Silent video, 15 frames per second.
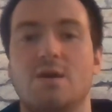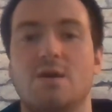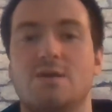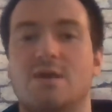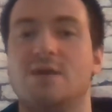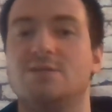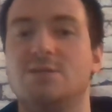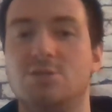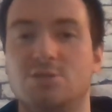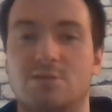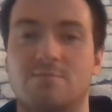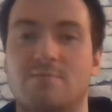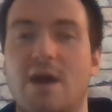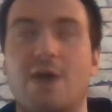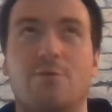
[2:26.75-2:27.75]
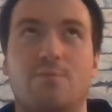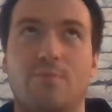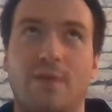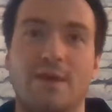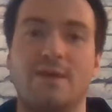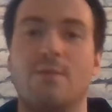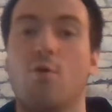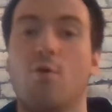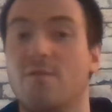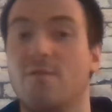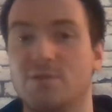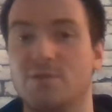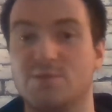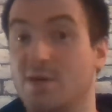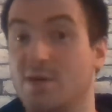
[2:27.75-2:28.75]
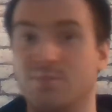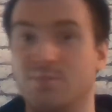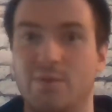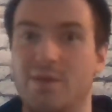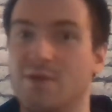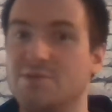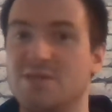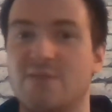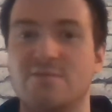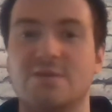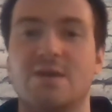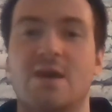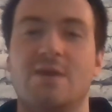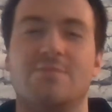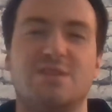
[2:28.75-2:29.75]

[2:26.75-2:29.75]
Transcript: Yes, he should. I would like him more if he was priced below 7K,